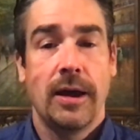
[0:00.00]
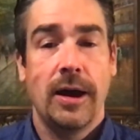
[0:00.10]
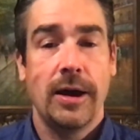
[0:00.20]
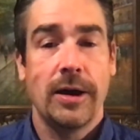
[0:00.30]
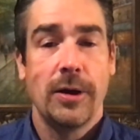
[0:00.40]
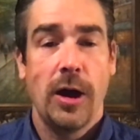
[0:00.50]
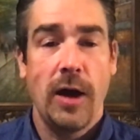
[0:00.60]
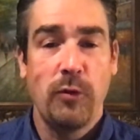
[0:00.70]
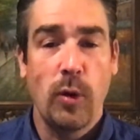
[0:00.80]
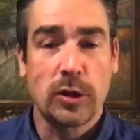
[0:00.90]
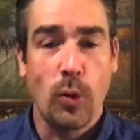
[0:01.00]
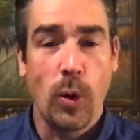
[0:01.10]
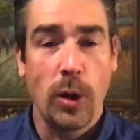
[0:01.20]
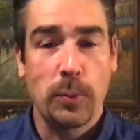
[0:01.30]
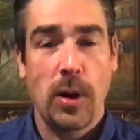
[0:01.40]
of what the
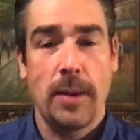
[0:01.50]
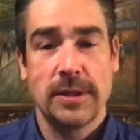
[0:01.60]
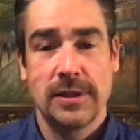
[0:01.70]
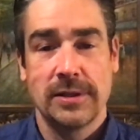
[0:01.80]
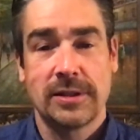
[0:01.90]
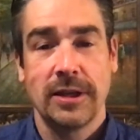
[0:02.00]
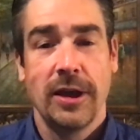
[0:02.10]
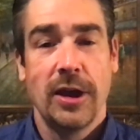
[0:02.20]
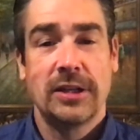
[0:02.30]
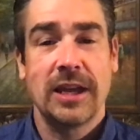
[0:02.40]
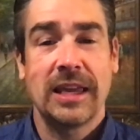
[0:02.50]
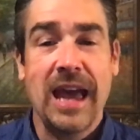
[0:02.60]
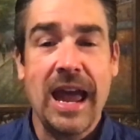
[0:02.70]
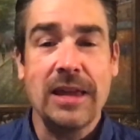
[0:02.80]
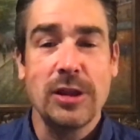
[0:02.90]
world promises, to
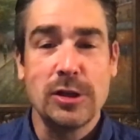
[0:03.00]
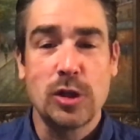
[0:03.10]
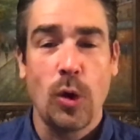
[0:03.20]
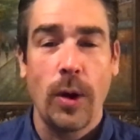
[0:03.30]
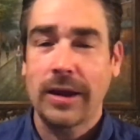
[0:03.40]
gain the joy.